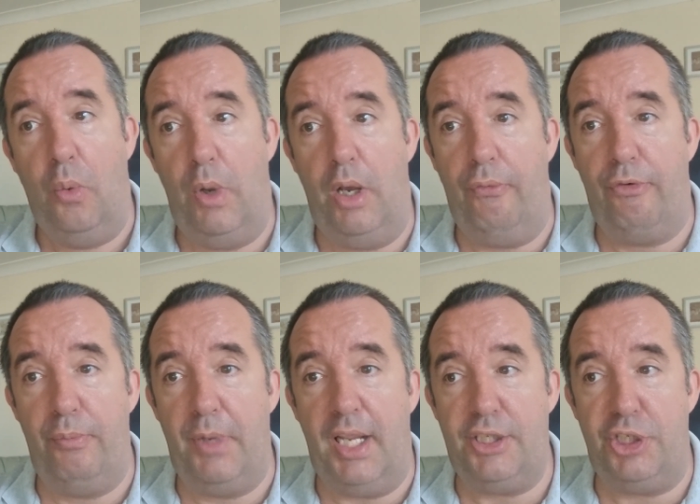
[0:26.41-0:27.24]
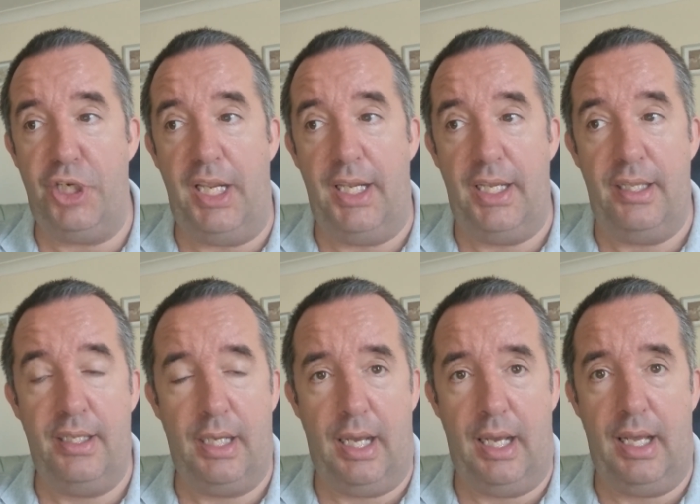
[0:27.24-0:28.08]
Well, from next year,
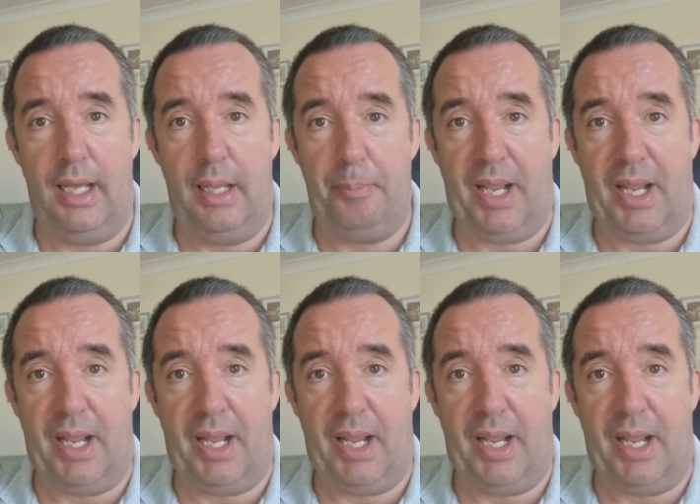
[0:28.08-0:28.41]
uh,